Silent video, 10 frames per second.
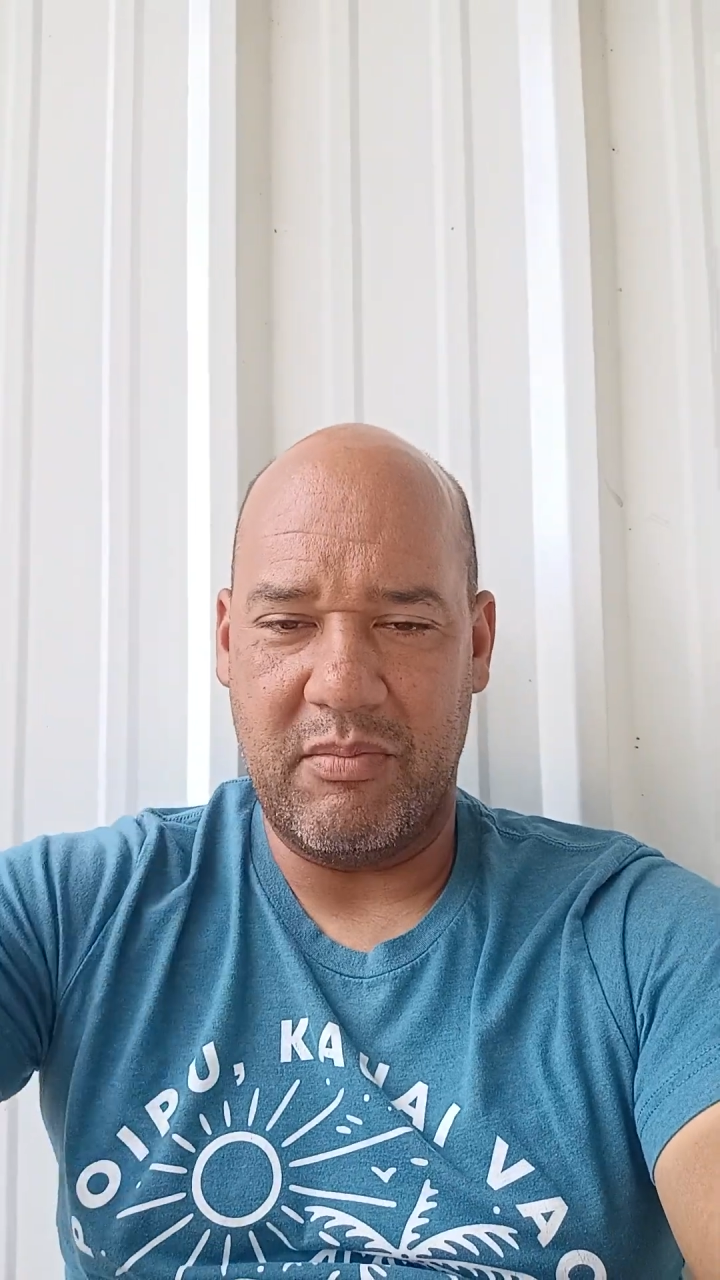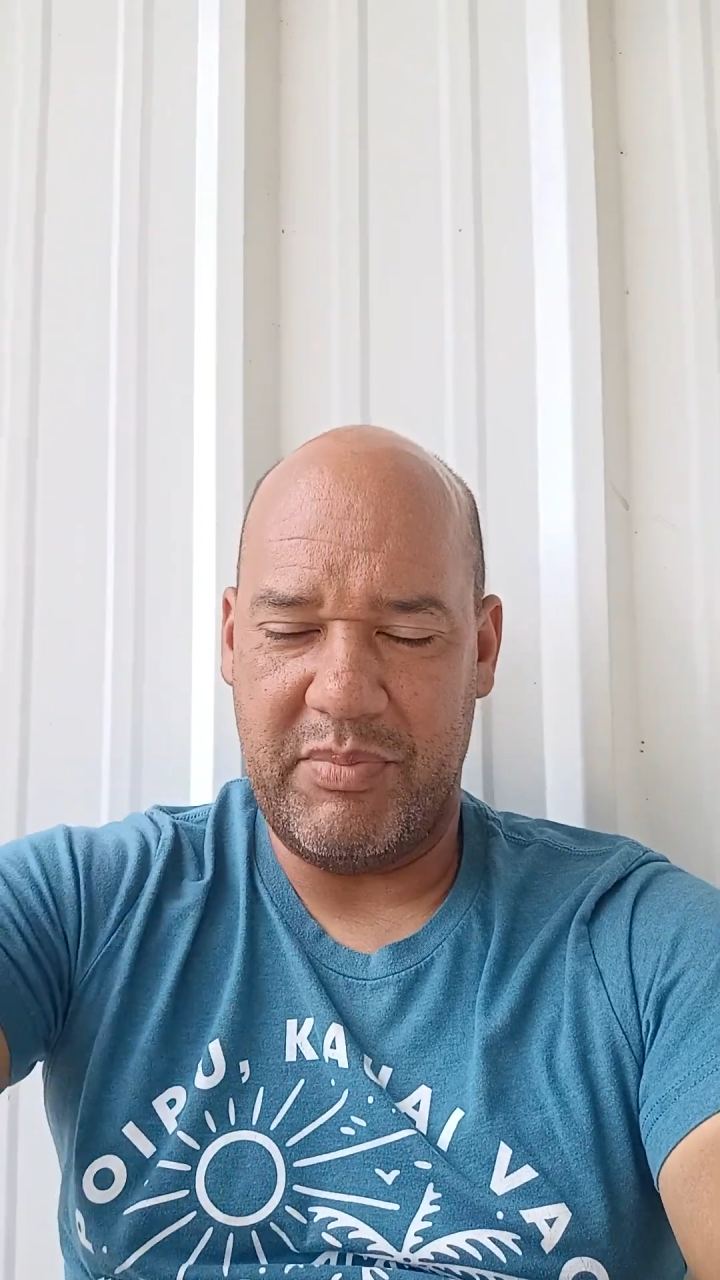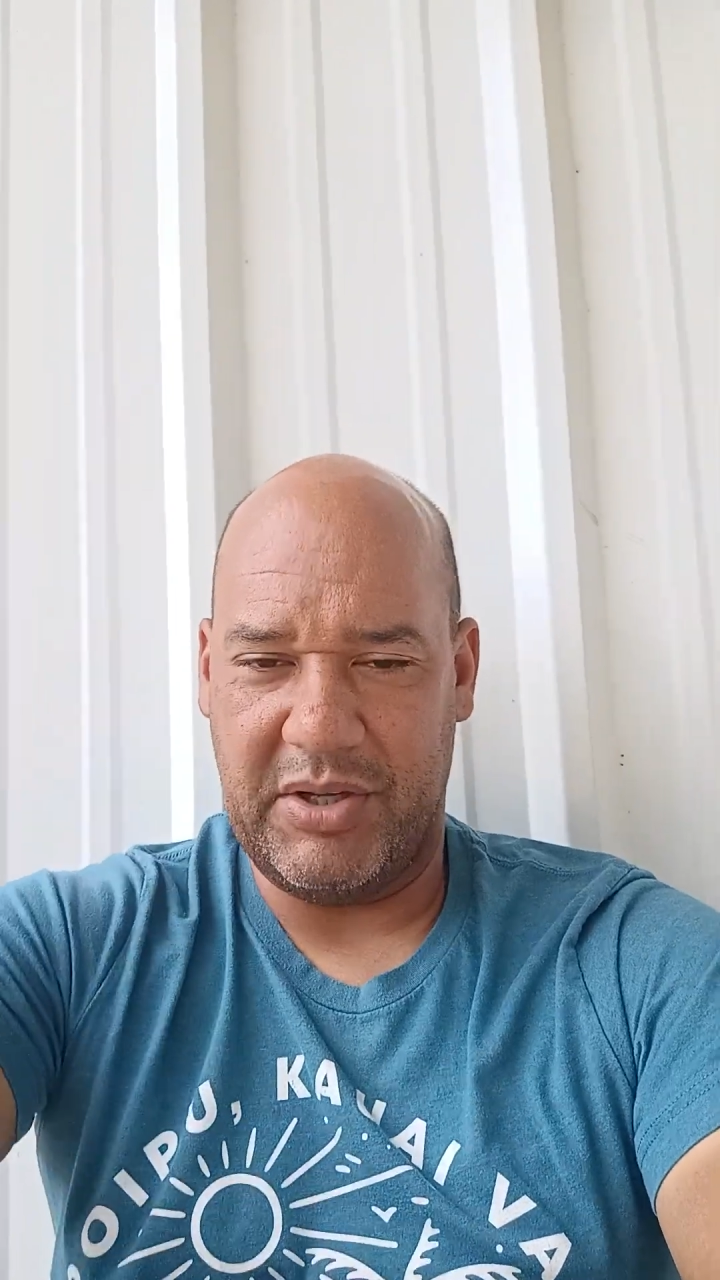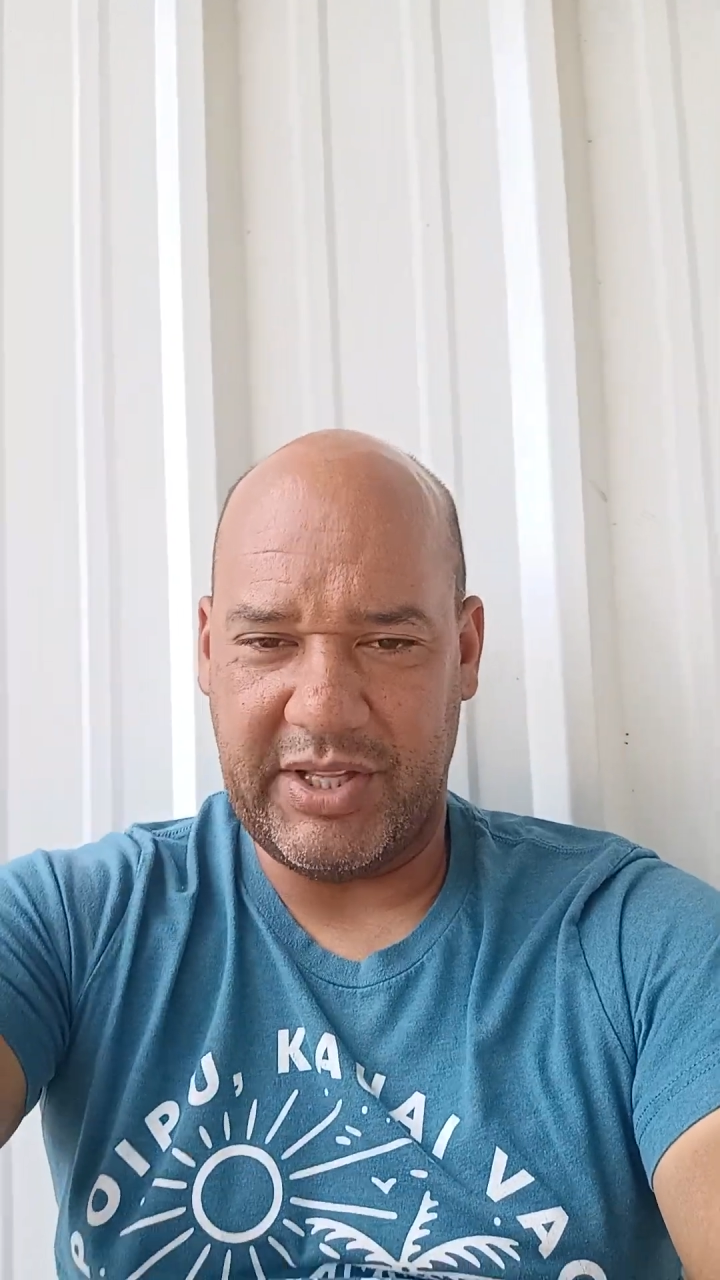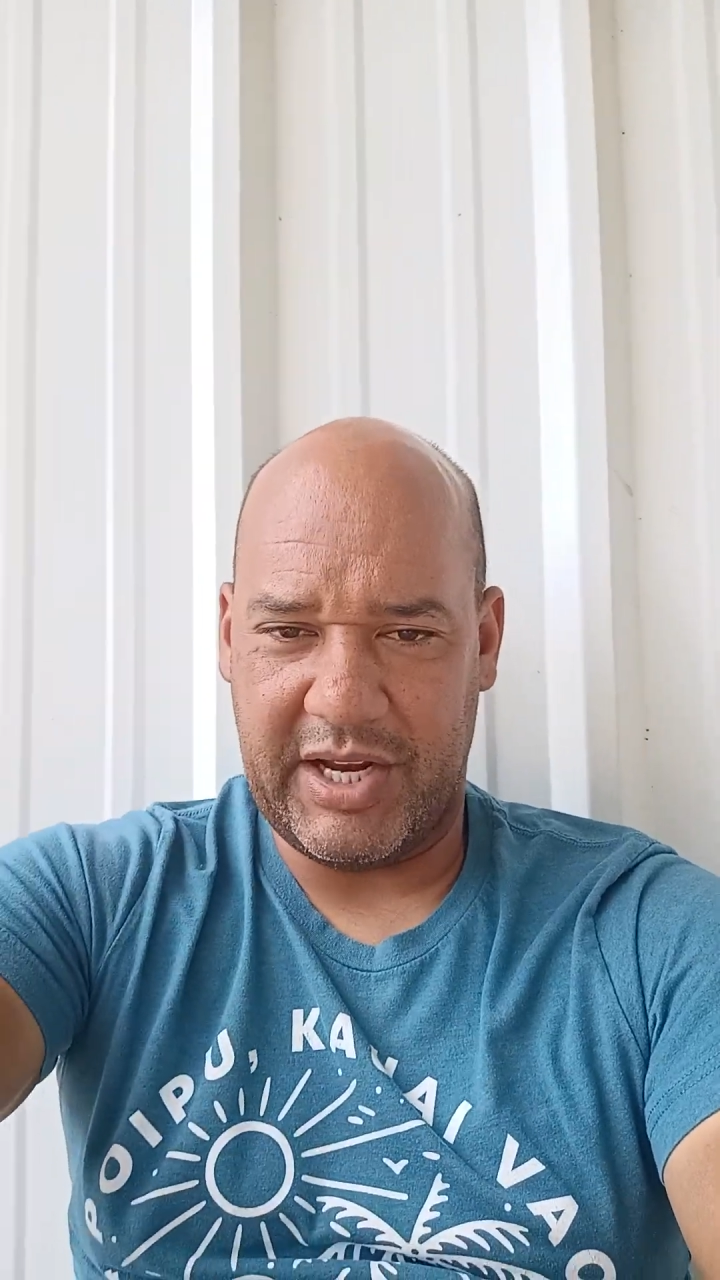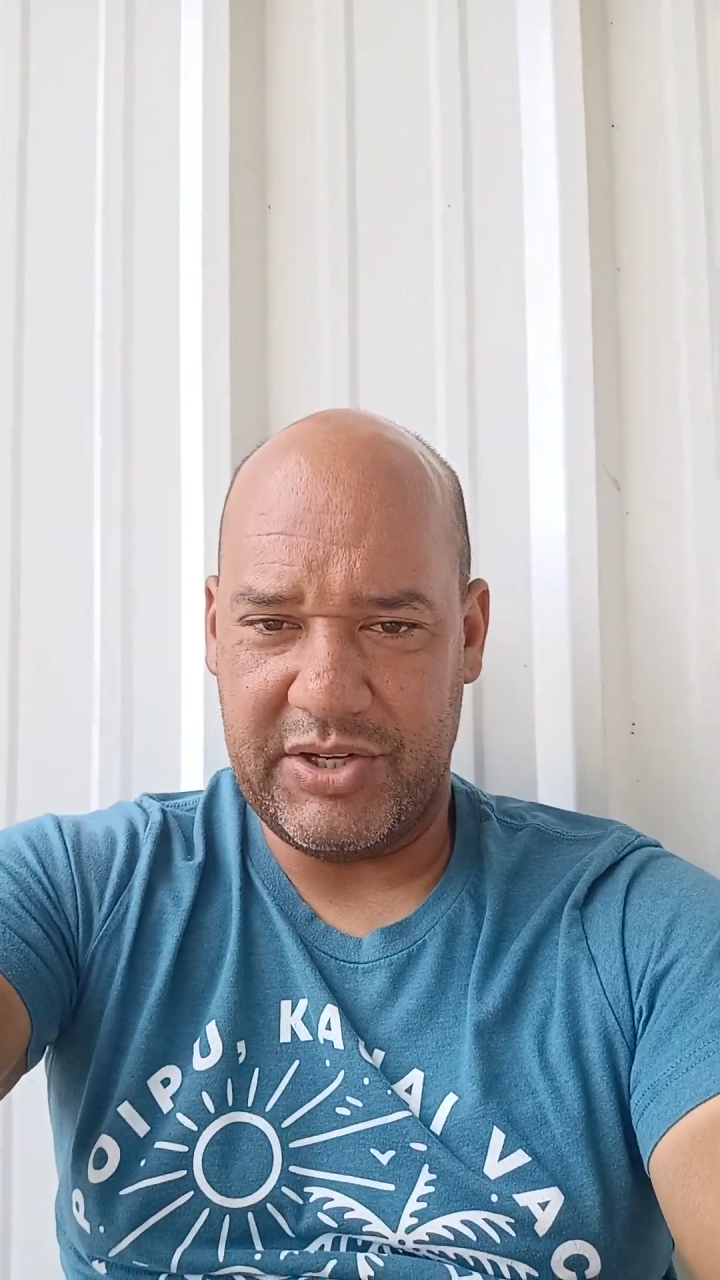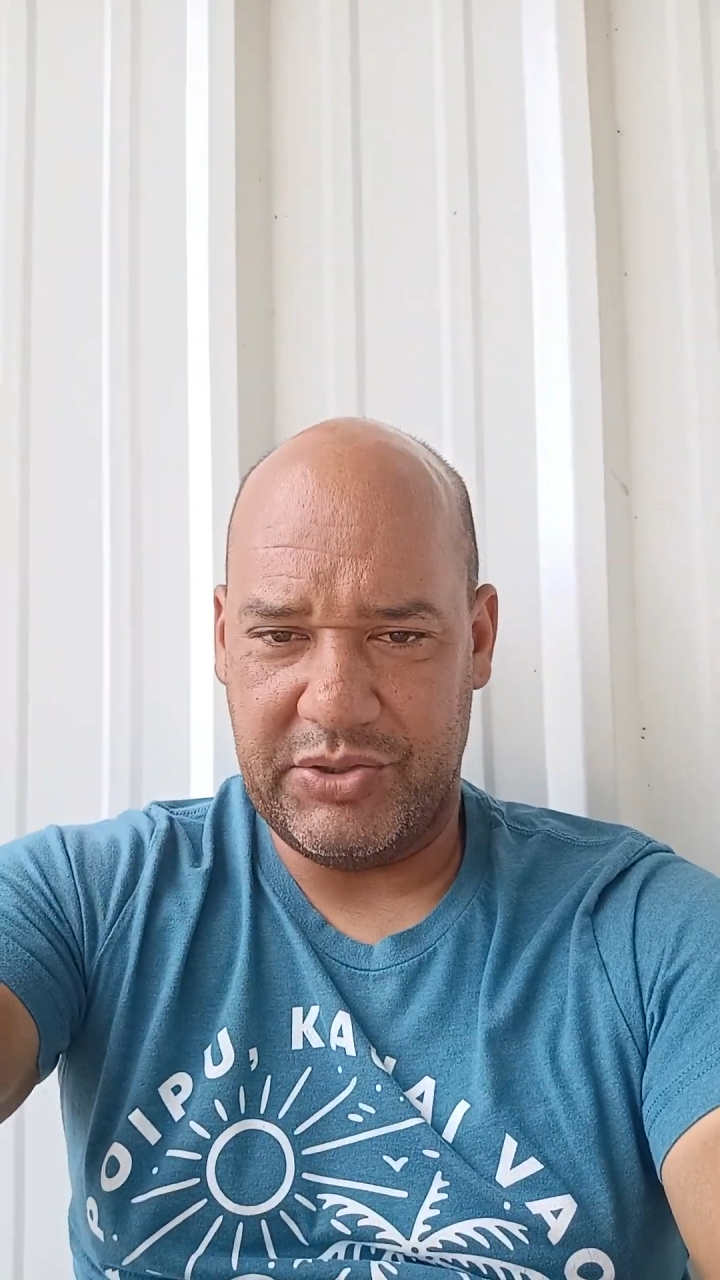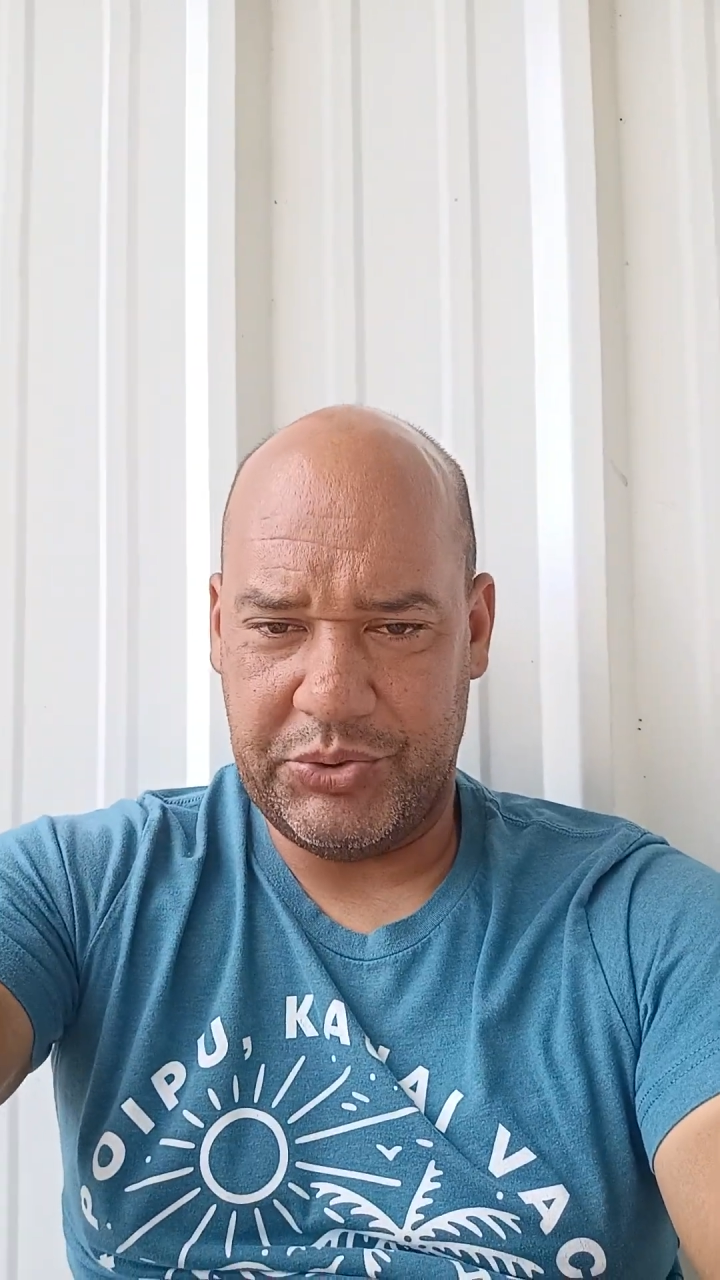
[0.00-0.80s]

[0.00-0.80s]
Build out your